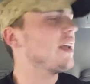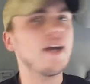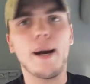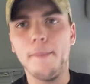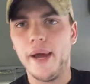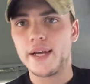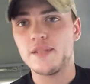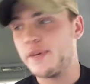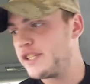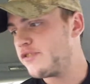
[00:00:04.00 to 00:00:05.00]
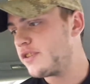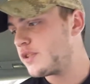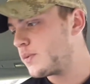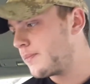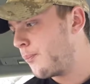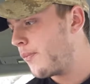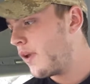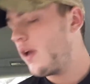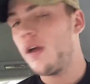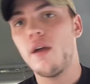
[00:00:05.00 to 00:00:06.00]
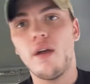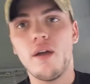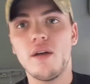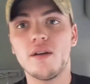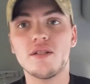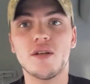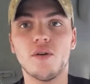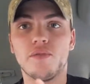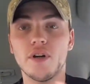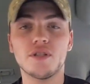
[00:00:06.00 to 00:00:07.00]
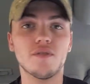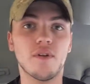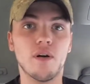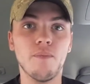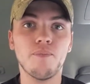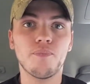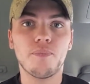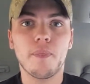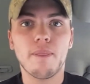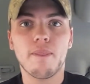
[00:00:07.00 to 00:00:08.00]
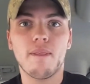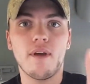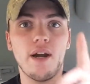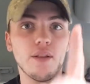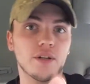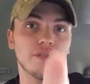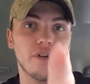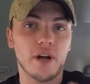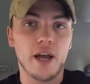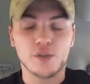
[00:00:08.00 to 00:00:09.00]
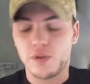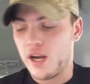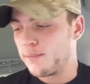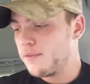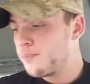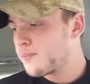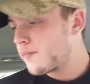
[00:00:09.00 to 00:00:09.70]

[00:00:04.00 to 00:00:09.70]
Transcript: compact space for this one. So, first of all, I need to look at the fucking actual camera.